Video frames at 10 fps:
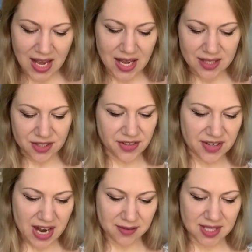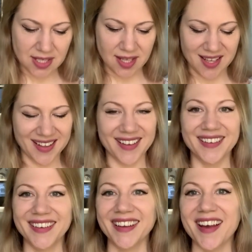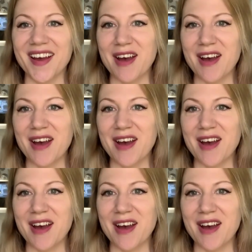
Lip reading: I don't know what I was thinking.